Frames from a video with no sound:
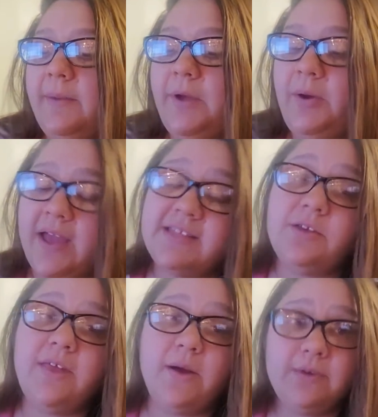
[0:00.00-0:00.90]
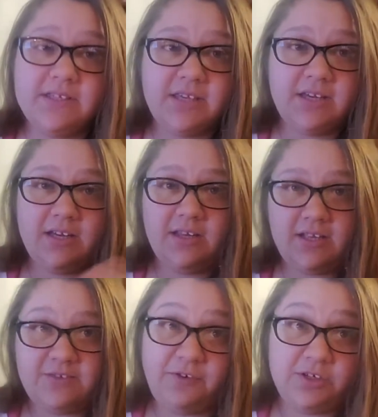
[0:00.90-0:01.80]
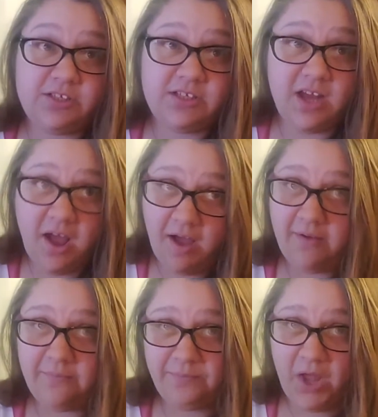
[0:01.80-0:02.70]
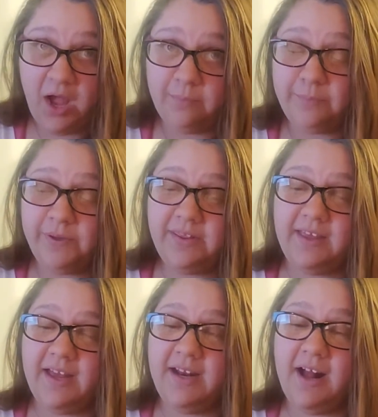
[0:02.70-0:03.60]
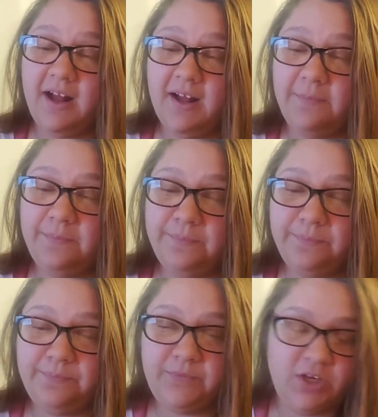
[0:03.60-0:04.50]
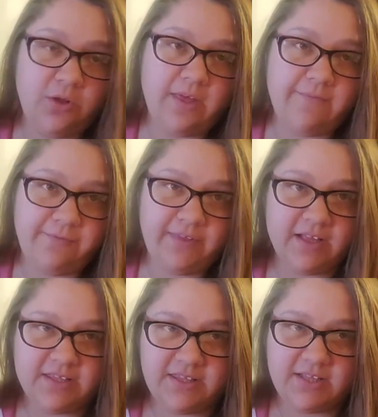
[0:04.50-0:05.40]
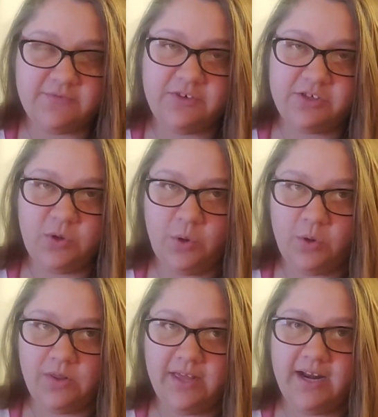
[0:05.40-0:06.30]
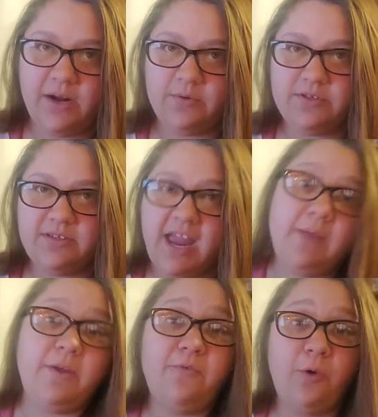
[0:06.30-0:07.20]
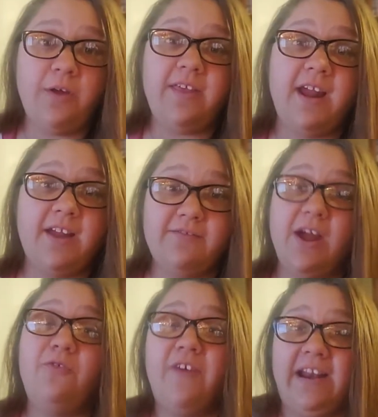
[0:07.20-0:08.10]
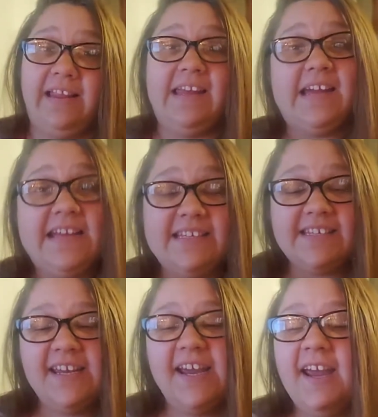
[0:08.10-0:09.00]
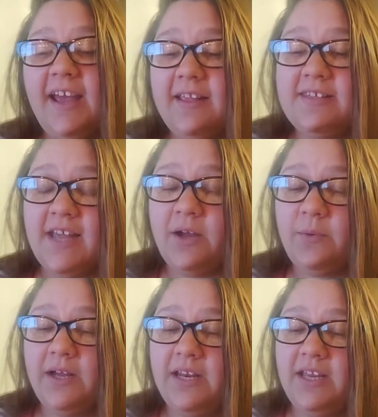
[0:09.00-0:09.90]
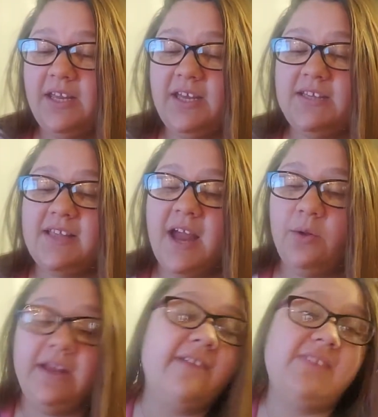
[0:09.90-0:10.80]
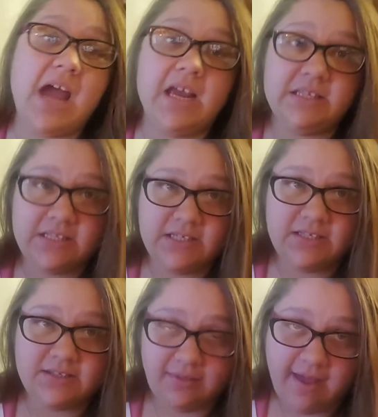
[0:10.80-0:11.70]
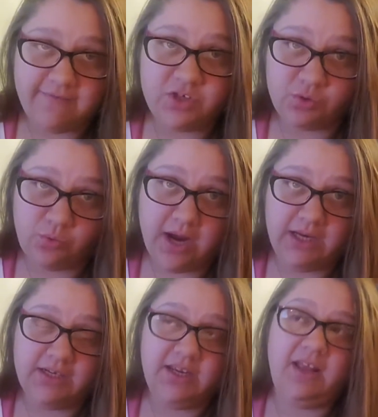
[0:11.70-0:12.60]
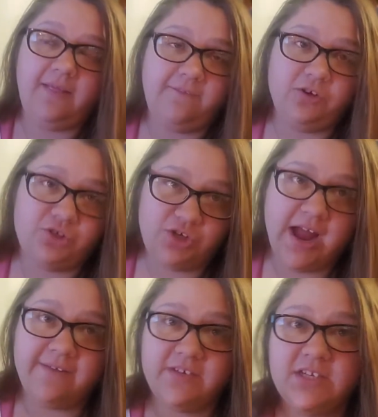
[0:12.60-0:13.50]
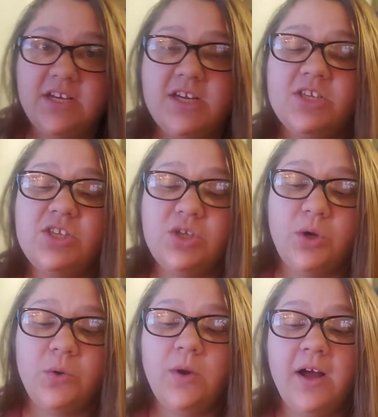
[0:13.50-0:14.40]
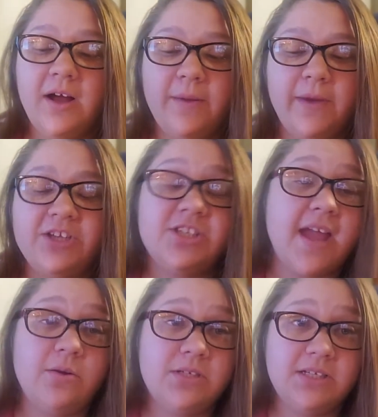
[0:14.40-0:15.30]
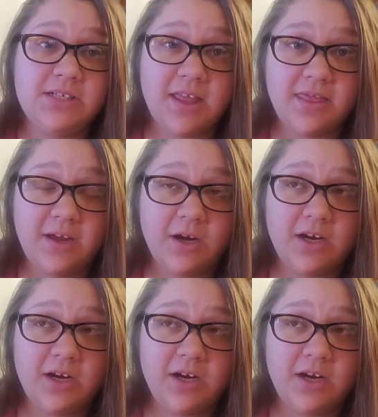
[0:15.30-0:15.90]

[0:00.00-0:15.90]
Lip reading: Okay, so that's first hump that that's the first goal that I was aiming for that I have now finally hit. And the second one is I only have 9 scenes left to write in the first draft. So I just counted. There